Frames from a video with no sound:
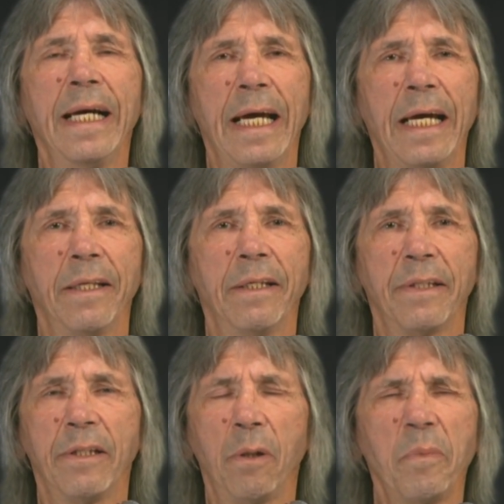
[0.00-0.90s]
and
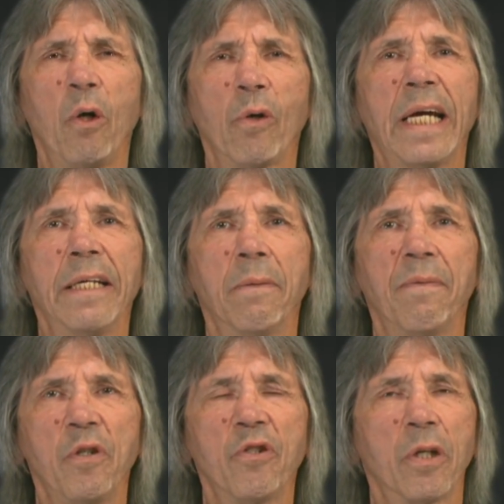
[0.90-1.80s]
they'll be okay in the
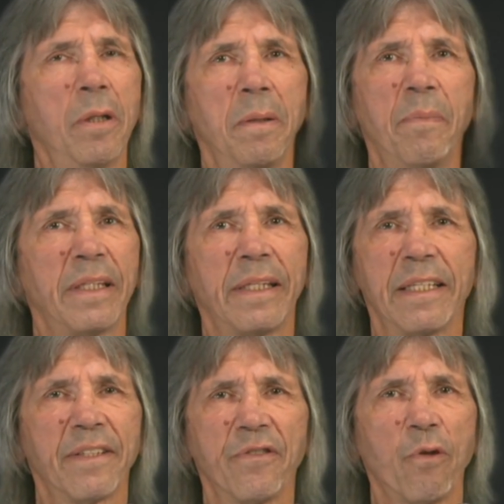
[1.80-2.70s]
future, but
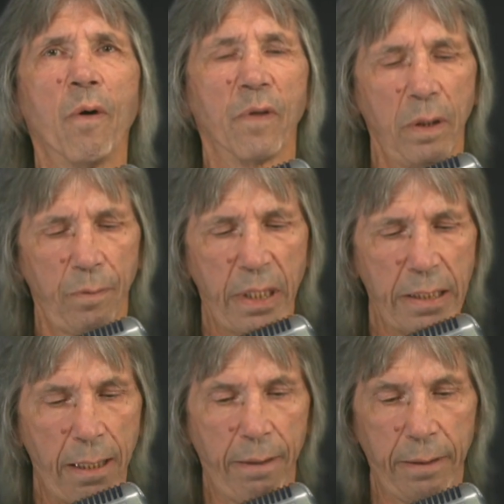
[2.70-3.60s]
this is over right
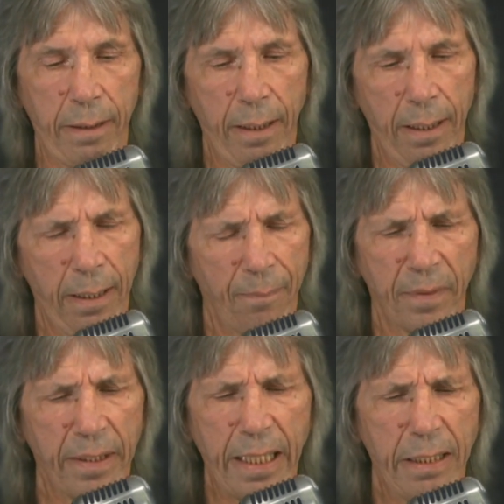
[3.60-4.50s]
now.
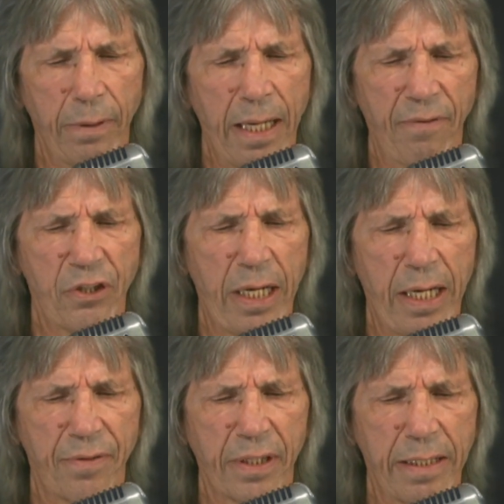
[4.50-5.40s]
They don't have a
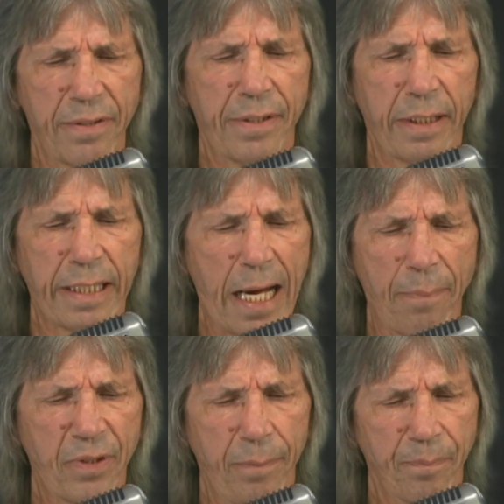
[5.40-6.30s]
chance against the
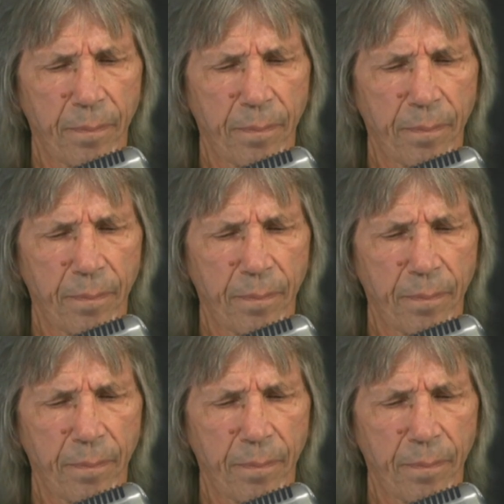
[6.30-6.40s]
Caps.